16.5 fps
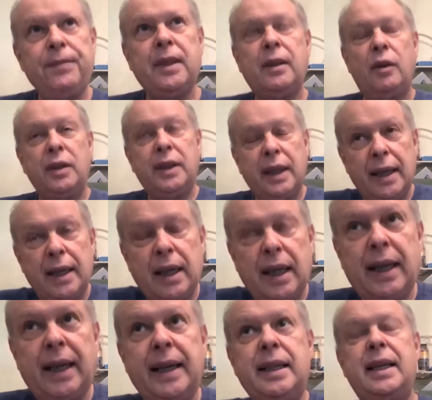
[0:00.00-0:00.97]
okay.
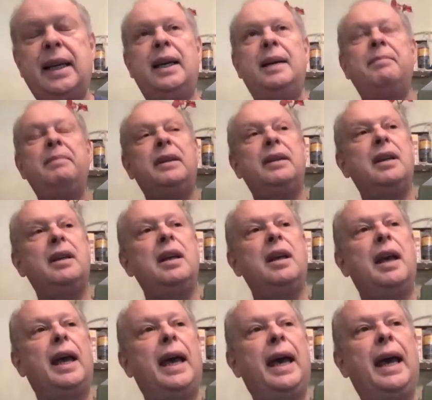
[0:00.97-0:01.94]
And I came,
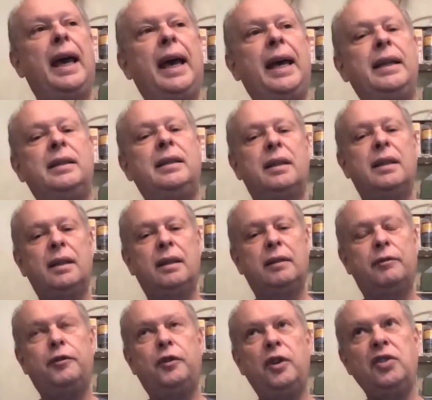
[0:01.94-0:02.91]
and the
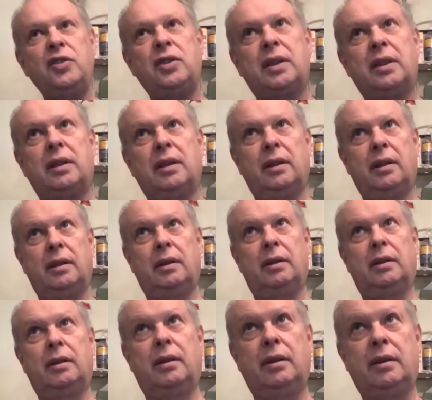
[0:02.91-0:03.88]
first
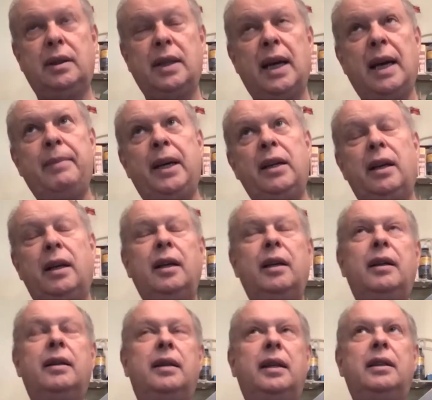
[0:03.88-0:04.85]
time I,
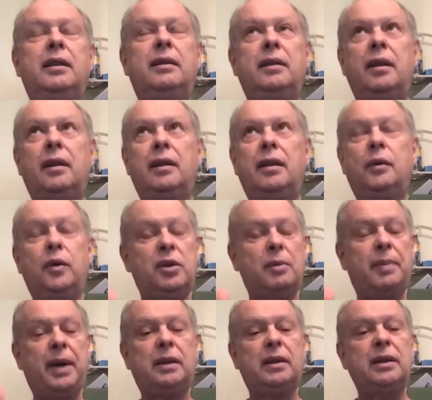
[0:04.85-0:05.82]
it was
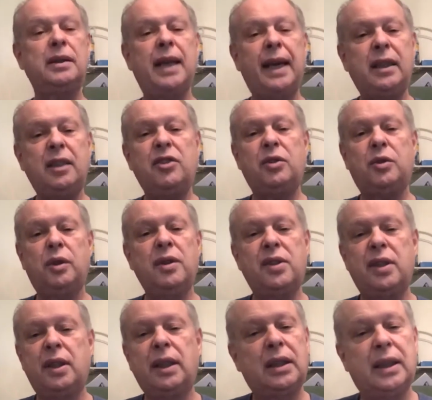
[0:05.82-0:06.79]
about ninety students
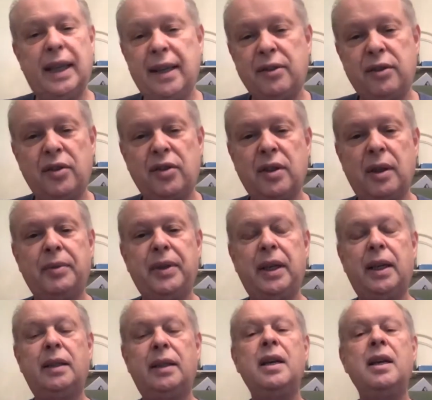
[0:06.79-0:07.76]
in a class or something,
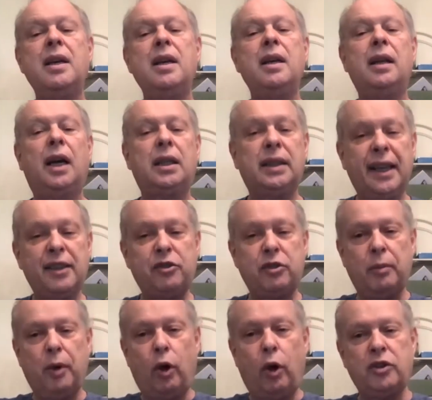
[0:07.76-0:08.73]
and a classroom
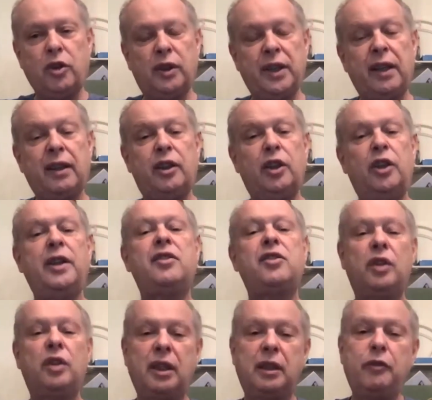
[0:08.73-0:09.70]
holds only thirty, so
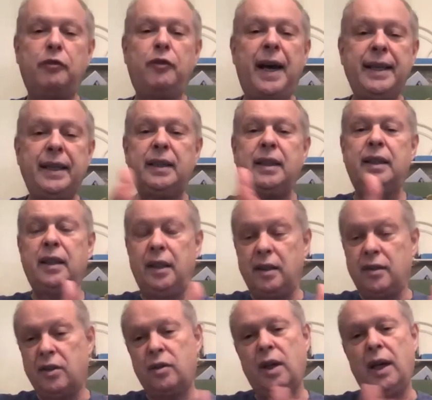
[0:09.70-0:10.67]
they divided it.
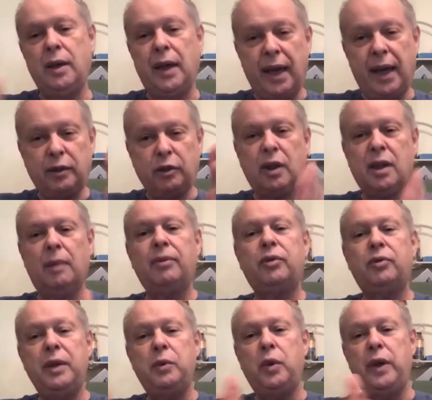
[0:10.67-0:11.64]
So I, I had to come
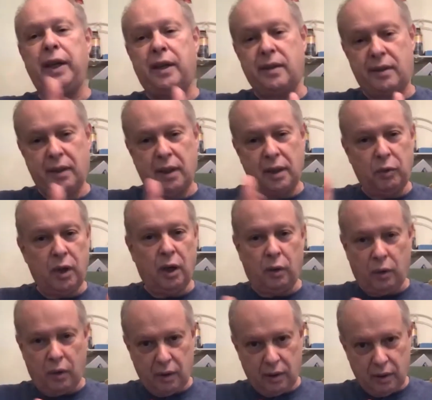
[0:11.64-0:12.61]
three weeks in a
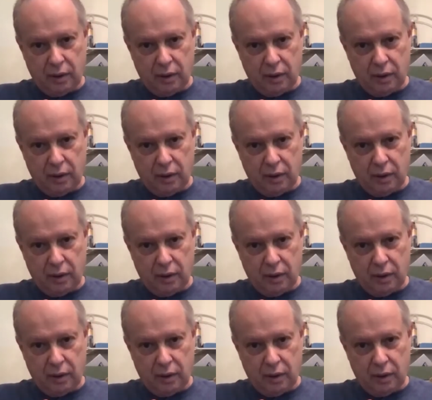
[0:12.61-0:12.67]
row,